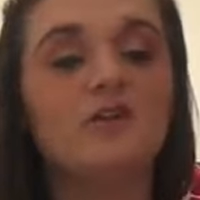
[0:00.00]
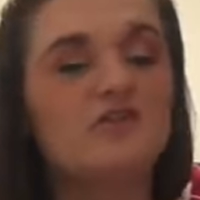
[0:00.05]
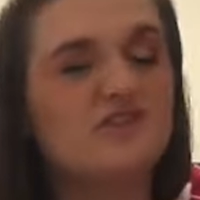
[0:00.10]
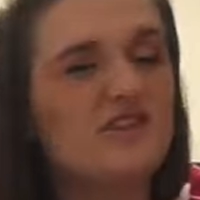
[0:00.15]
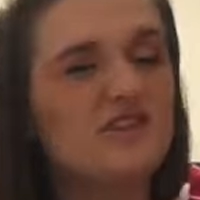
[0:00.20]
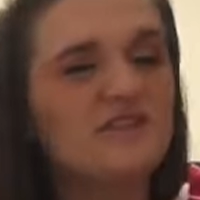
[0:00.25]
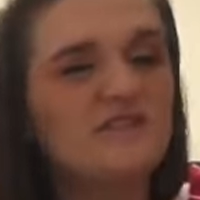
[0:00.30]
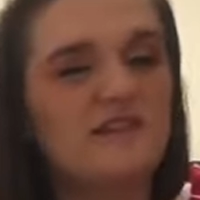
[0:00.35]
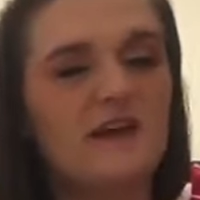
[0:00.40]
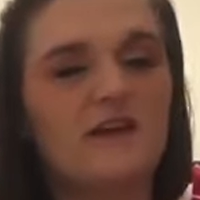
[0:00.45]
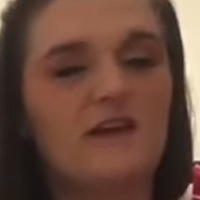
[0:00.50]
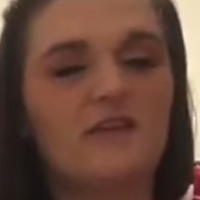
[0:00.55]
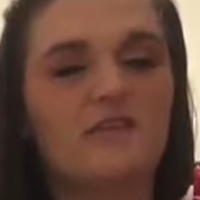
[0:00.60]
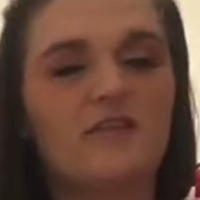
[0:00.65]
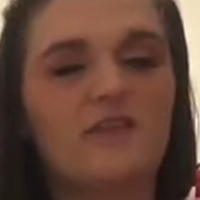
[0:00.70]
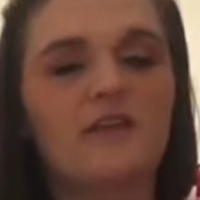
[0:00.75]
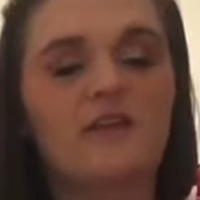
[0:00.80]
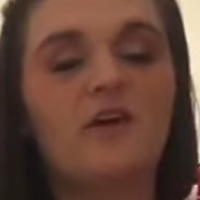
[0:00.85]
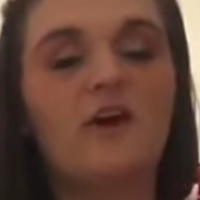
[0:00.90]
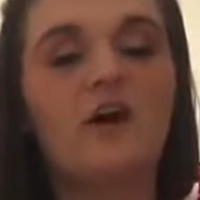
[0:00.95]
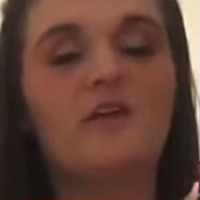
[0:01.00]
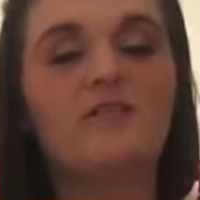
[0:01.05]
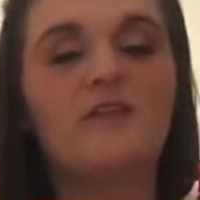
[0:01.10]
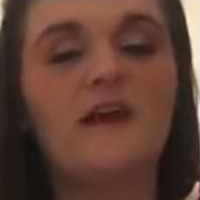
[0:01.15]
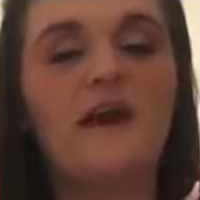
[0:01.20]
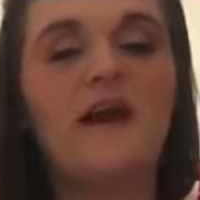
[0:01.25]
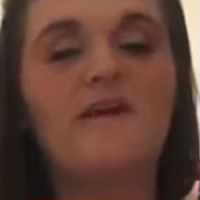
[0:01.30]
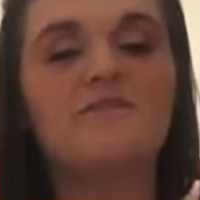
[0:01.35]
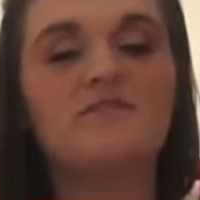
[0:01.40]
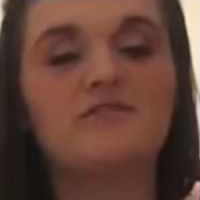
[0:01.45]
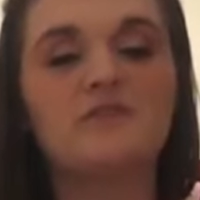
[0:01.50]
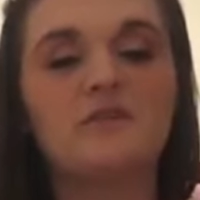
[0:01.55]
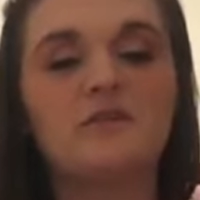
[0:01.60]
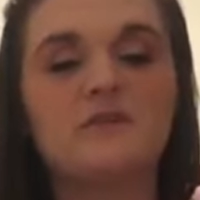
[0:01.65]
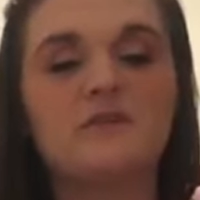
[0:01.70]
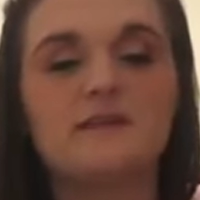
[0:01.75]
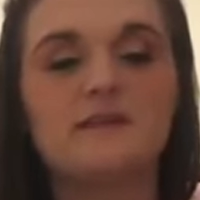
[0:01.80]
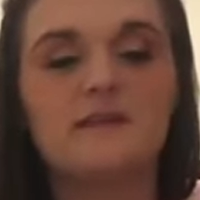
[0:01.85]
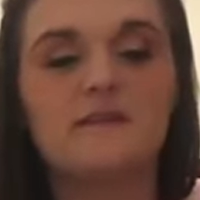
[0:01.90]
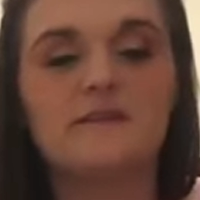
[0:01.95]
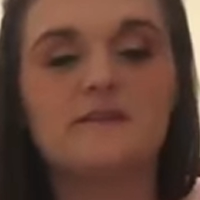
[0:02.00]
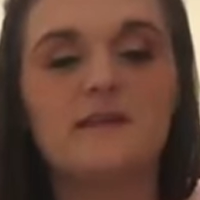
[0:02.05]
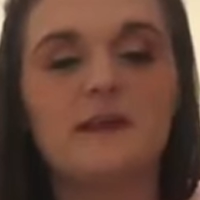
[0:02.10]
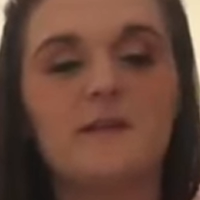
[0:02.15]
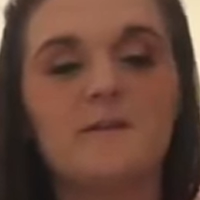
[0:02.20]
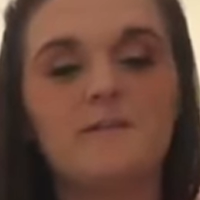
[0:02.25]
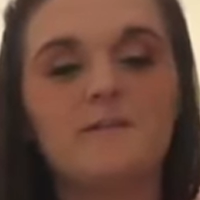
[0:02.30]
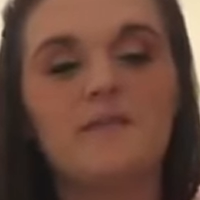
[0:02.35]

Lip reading: just that caught the afternoon sunset.